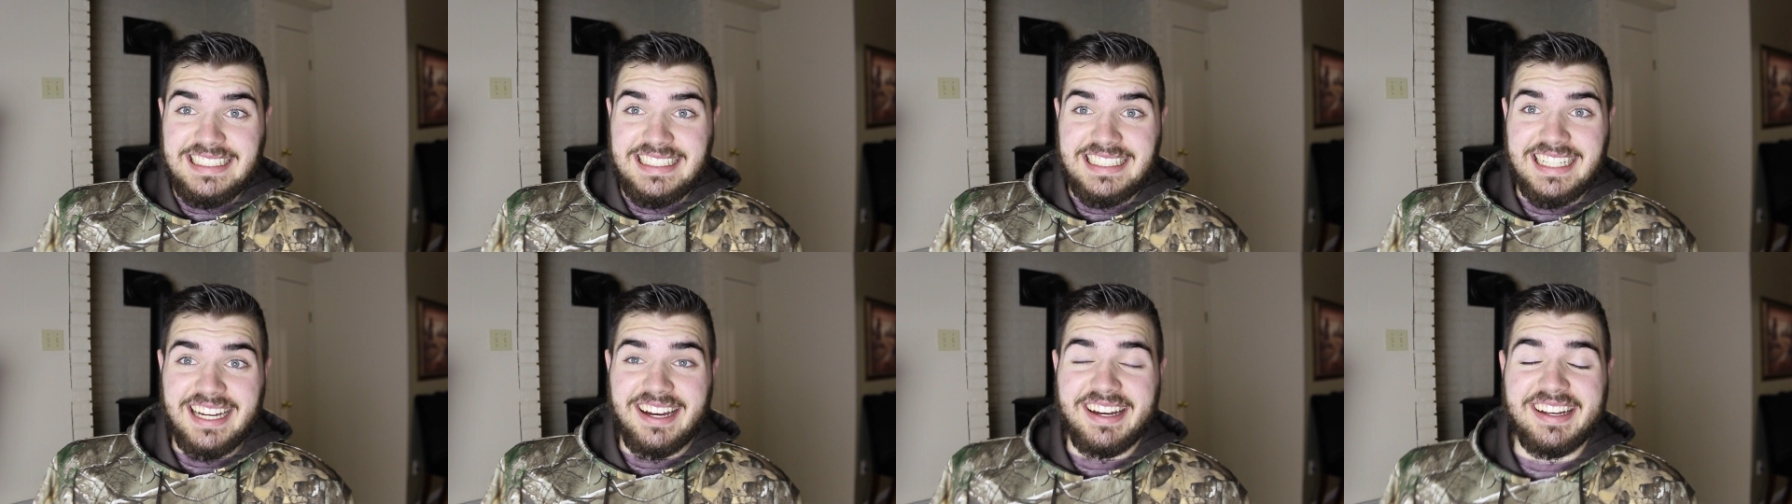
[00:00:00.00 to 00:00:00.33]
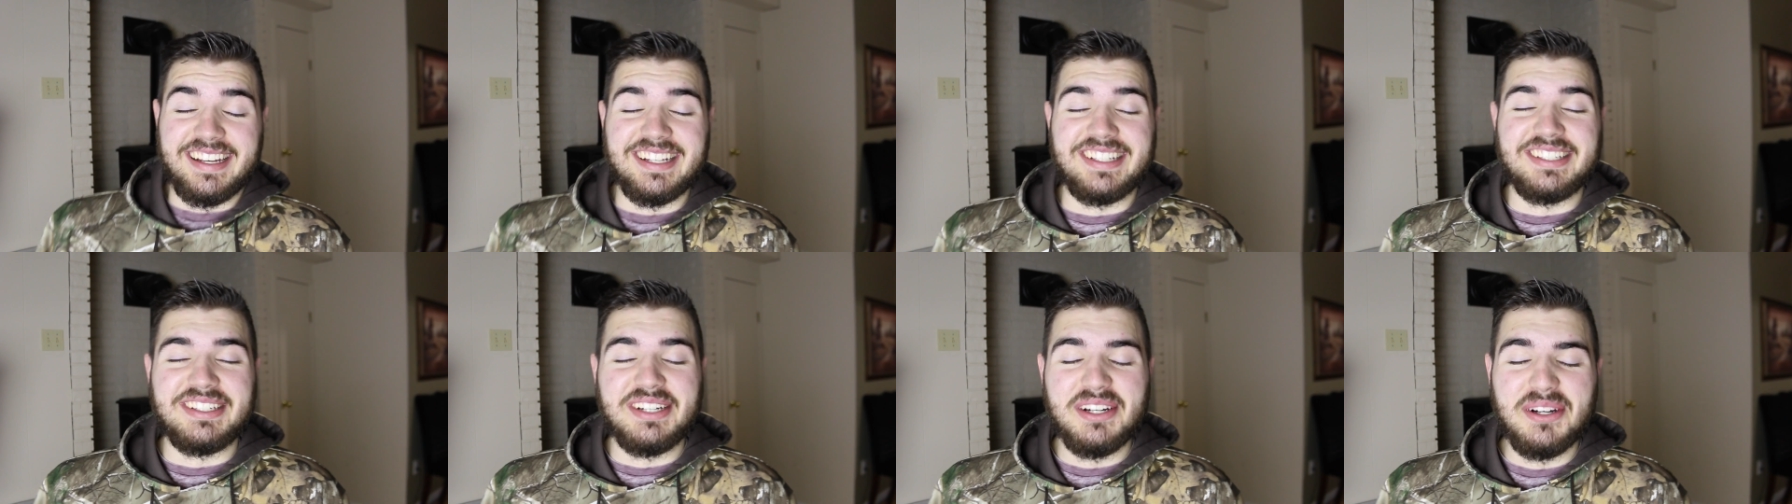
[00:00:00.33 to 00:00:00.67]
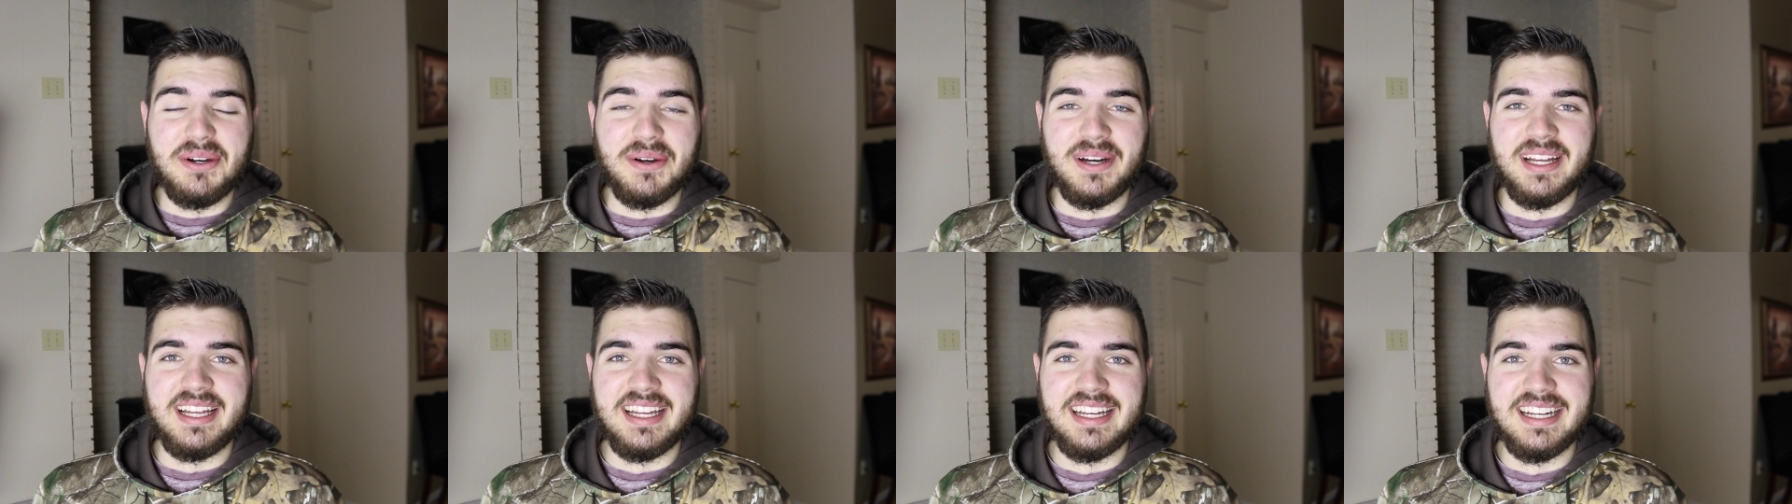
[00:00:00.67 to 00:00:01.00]
now I get to
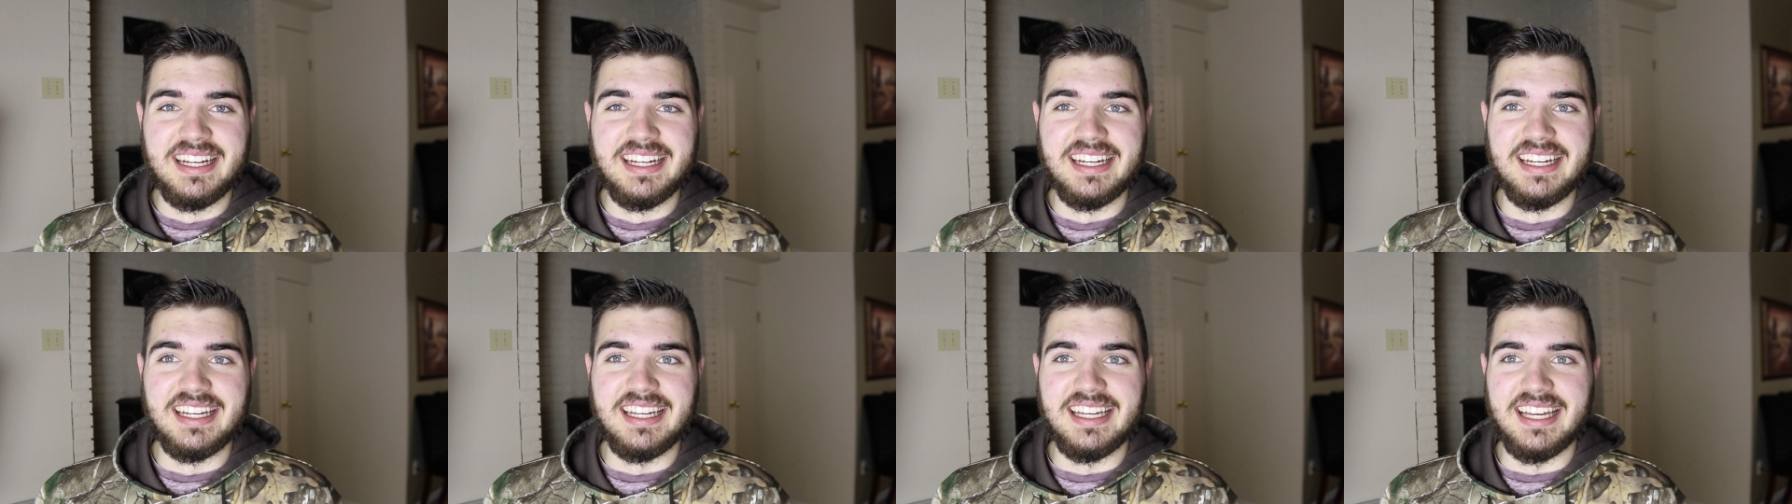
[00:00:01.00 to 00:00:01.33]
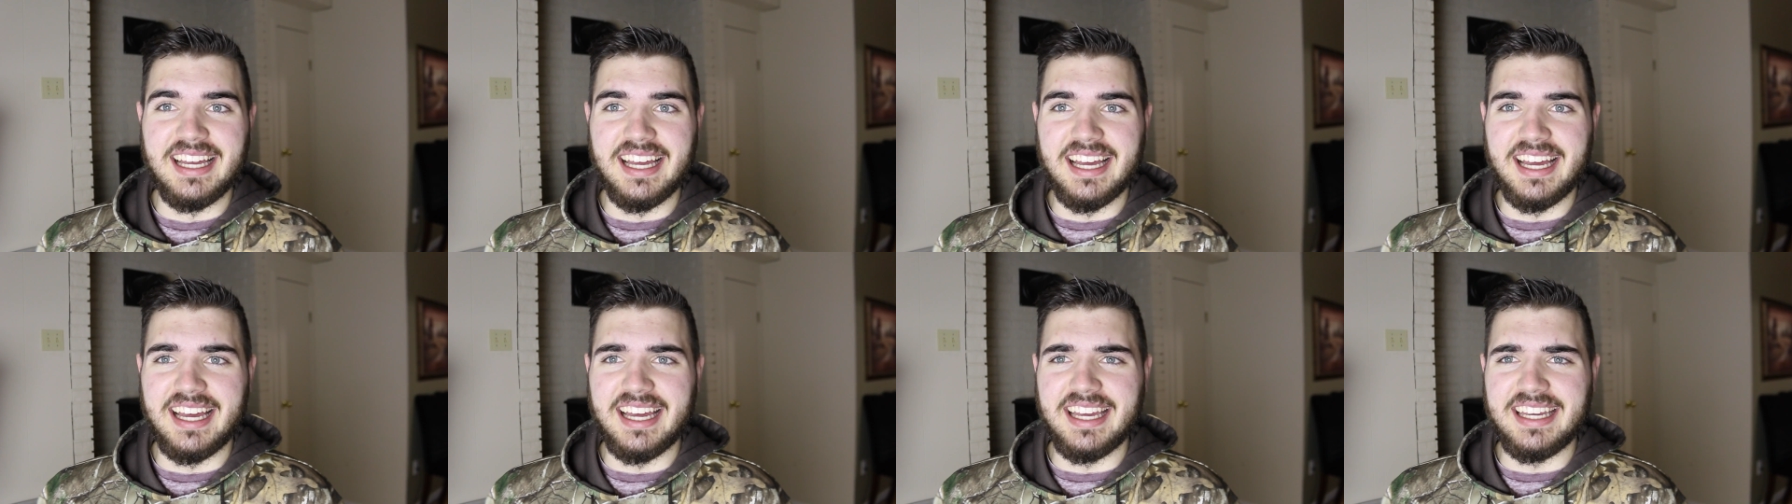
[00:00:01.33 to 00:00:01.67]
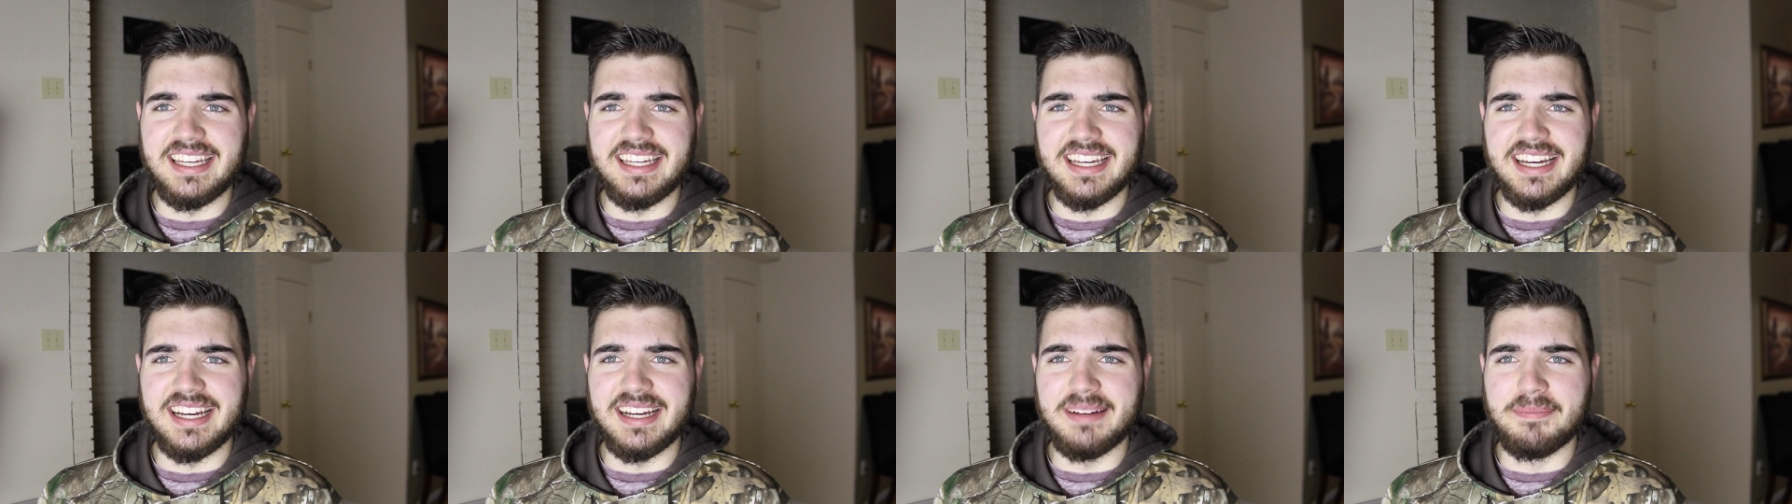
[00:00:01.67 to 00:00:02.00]
go.
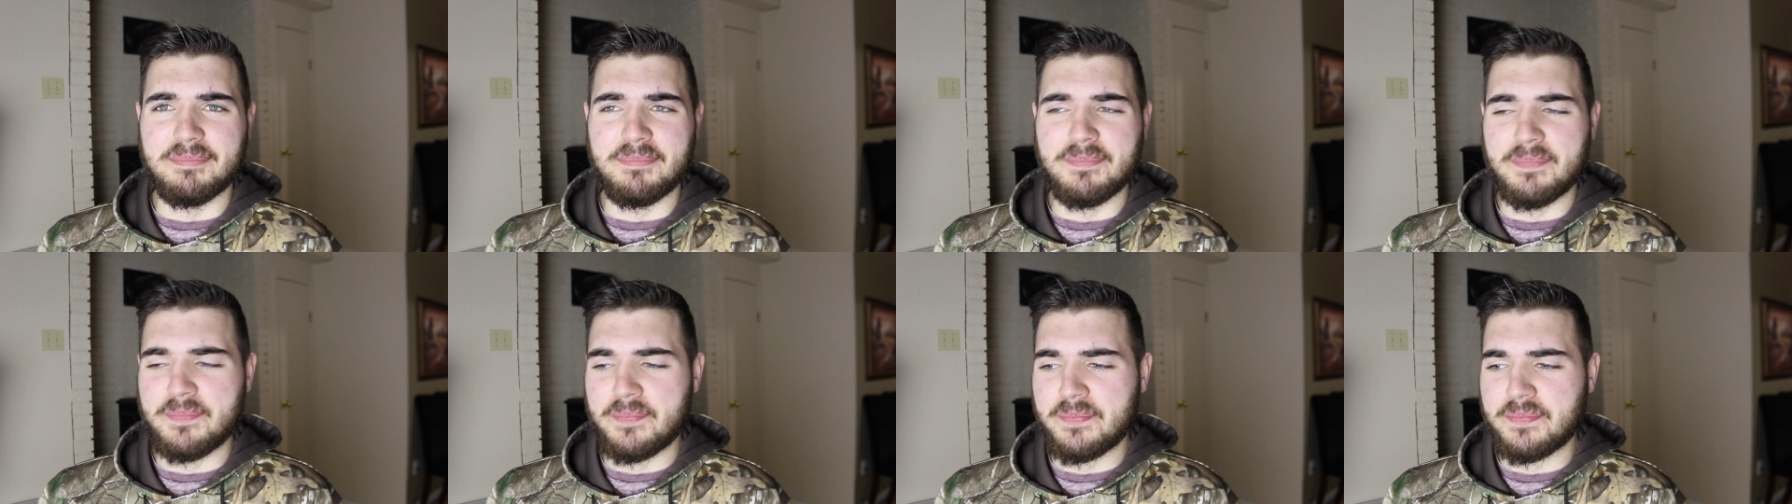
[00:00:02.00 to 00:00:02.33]
I